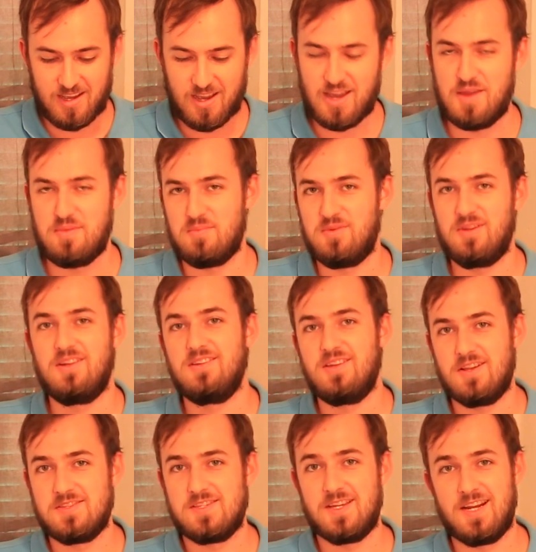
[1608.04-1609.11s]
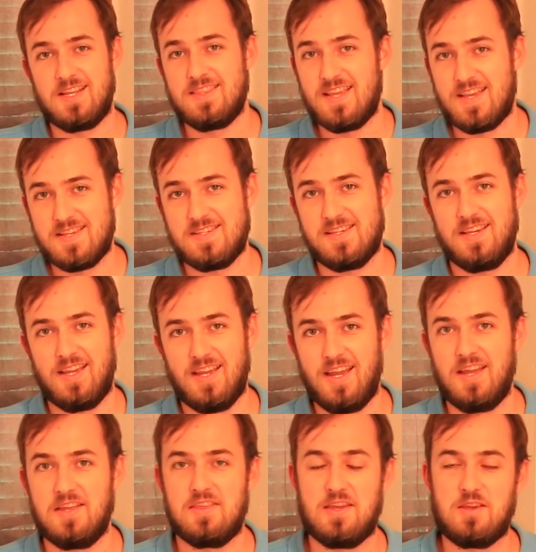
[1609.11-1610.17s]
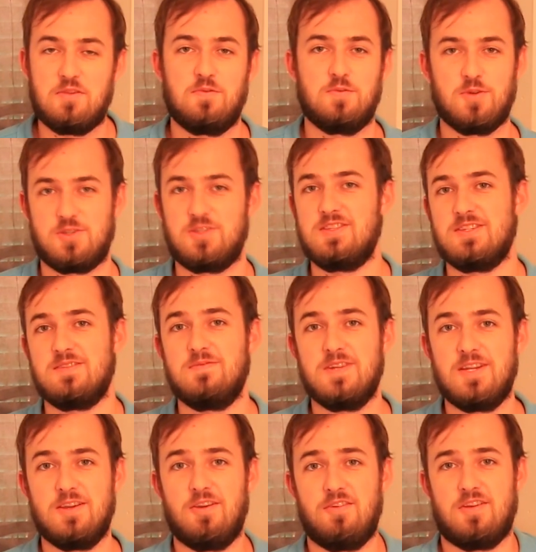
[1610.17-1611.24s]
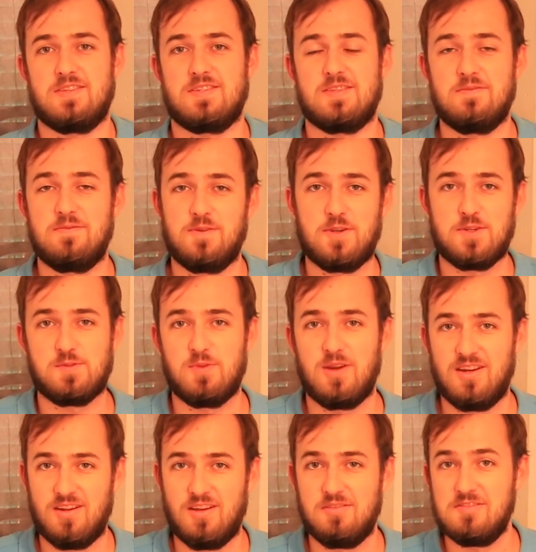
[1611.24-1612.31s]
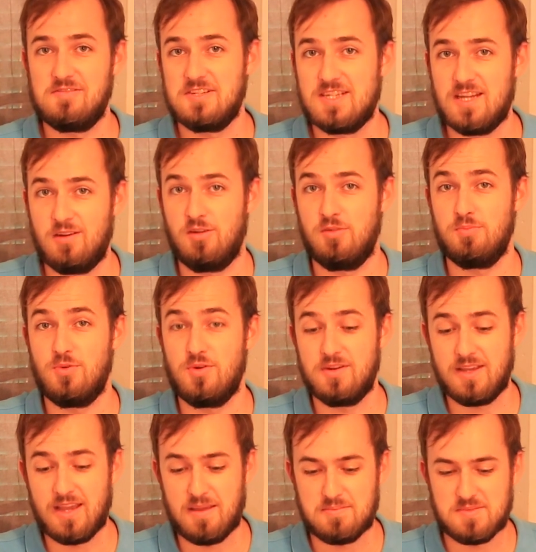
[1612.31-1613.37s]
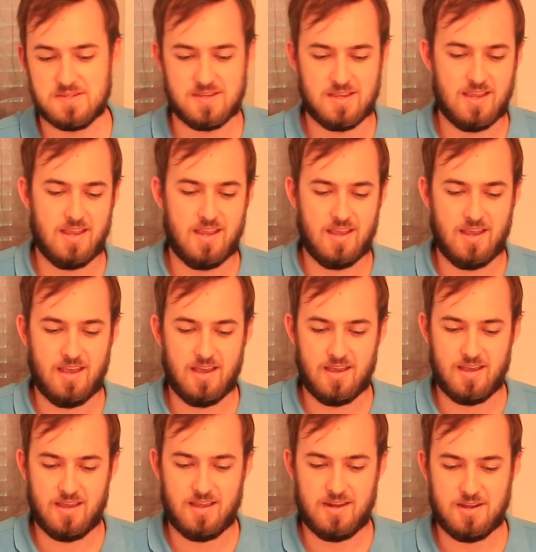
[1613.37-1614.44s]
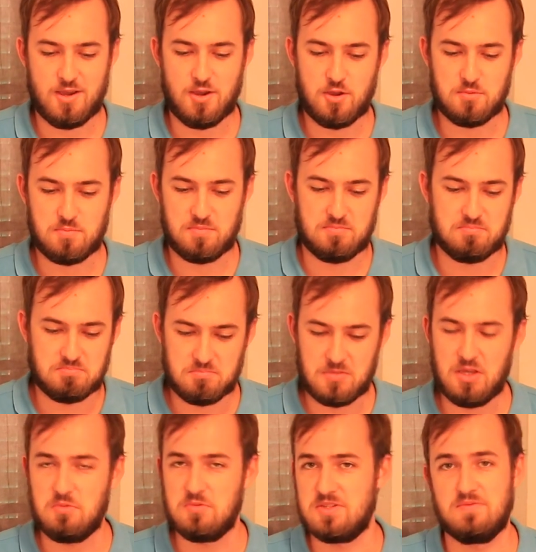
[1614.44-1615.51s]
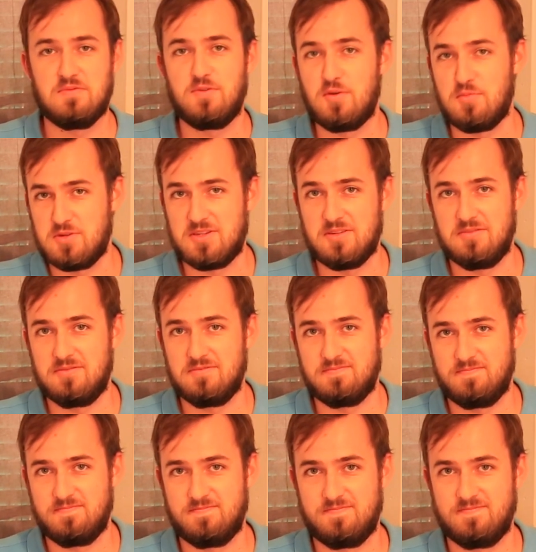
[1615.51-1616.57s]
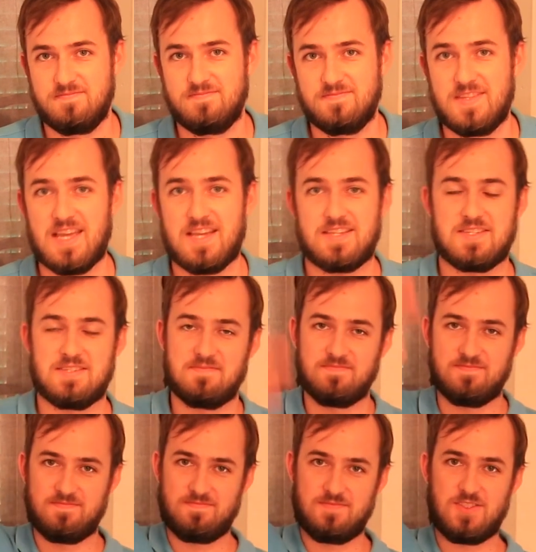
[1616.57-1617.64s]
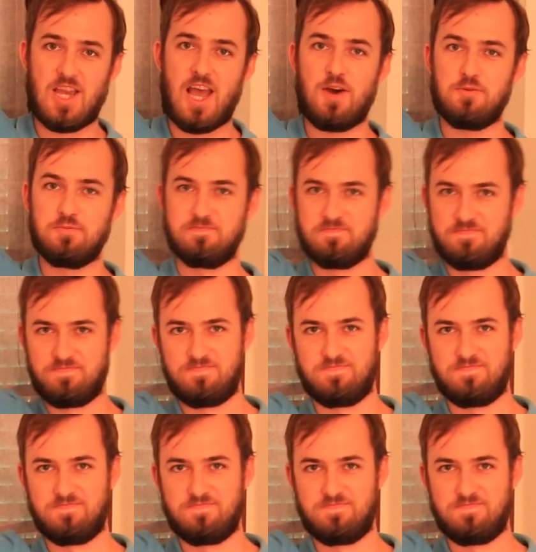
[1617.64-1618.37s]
Neozelandese. Thank you for watching this video. It's the first one I've ever done on board games, and I hope it was informative. Thanks. Ciao.